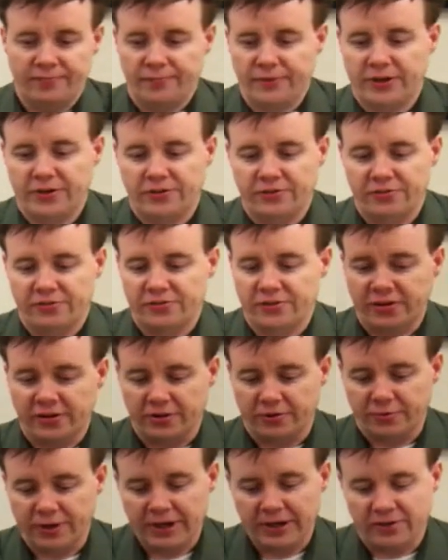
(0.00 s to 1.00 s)
Here's a
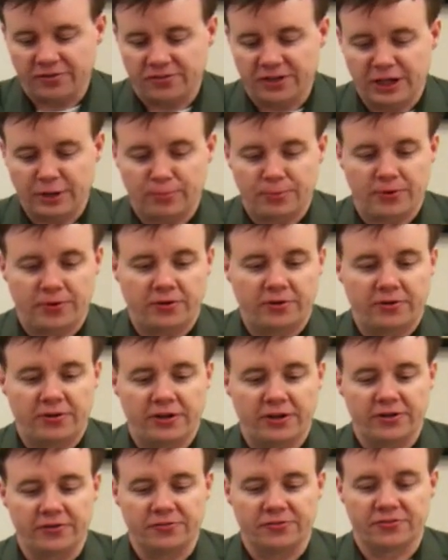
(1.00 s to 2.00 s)
great example
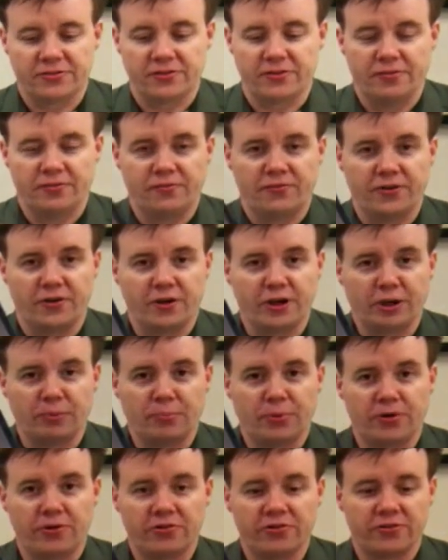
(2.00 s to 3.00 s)
of some very
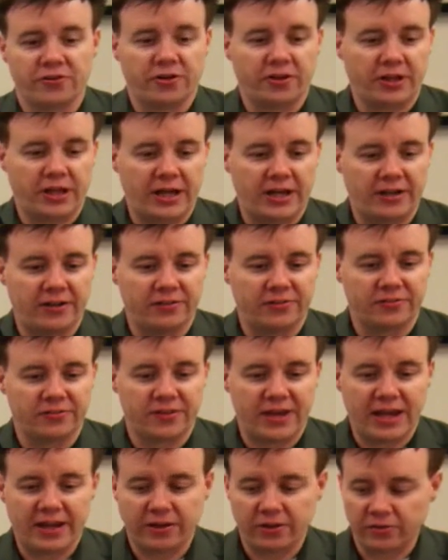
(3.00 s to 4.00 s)
personalized
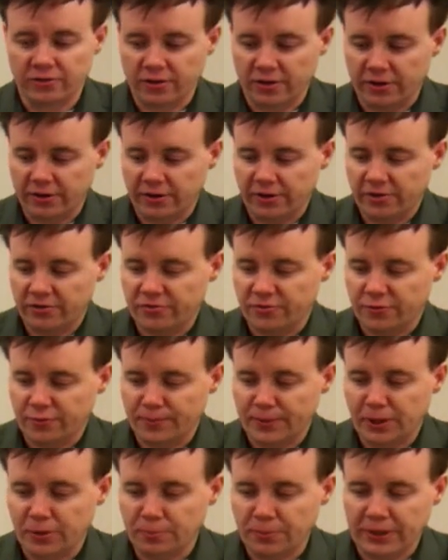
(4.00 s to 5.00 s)
thank you cards from
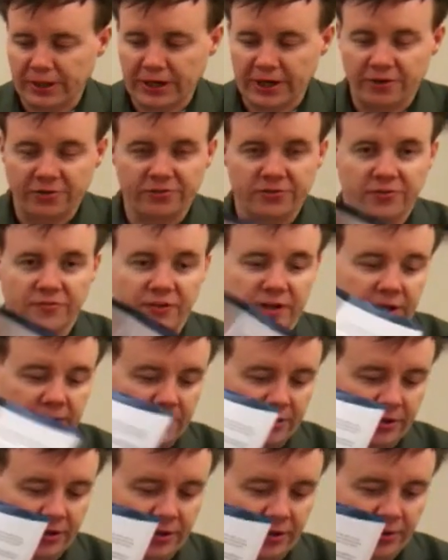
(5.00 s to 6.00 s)
an open house
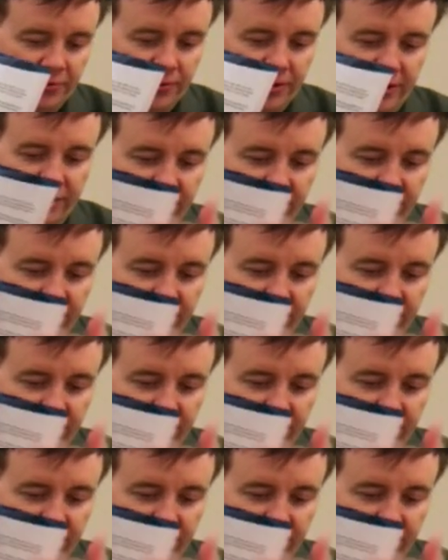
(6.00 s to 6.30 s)
event, where